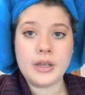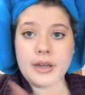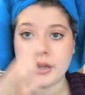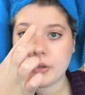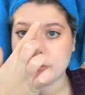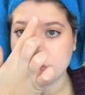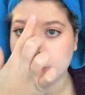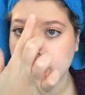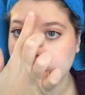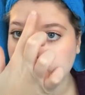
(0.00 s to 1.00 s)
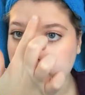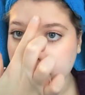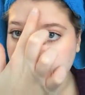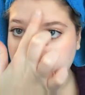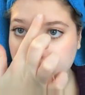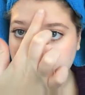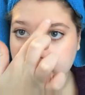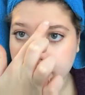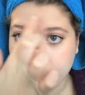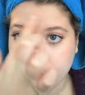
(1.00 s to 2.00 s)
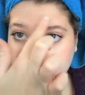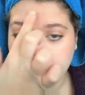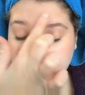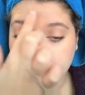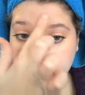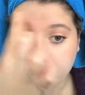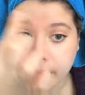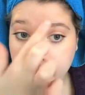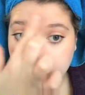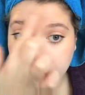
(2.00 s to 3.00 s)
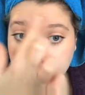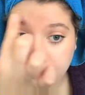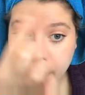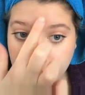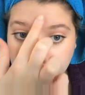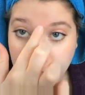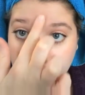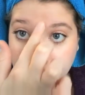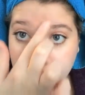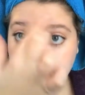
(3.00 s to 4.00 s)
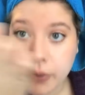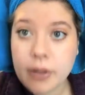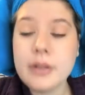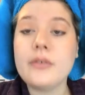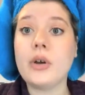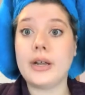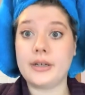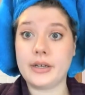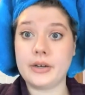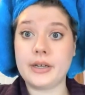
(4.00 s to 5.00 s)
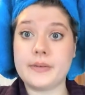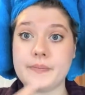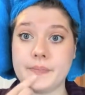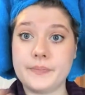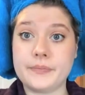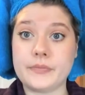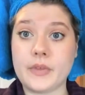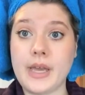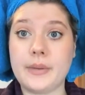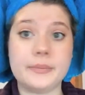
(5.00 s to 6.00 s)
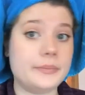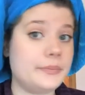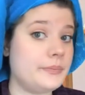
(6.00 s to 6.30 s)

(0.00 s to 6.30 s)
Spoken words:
And I also put a little bit right here in the forehead area. Okay.